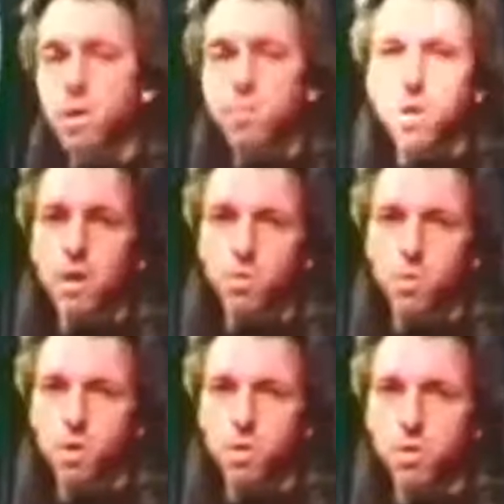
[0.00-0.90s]

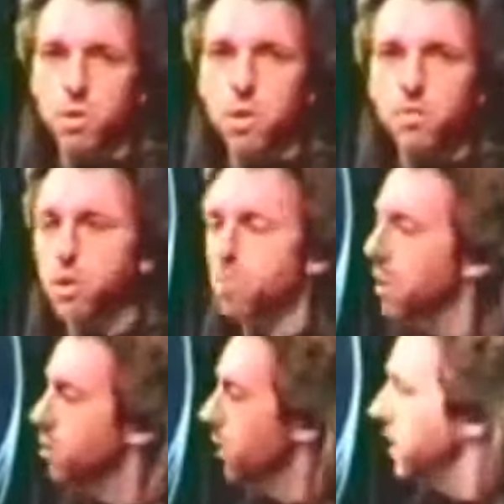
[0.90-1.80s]
Yambach-Rose. She lives in the
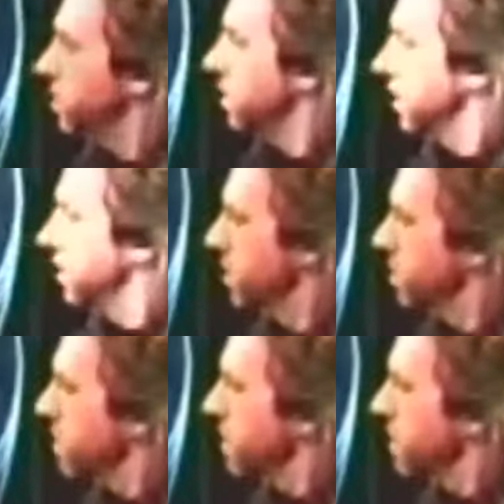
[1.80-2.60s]
Mount Shasta area.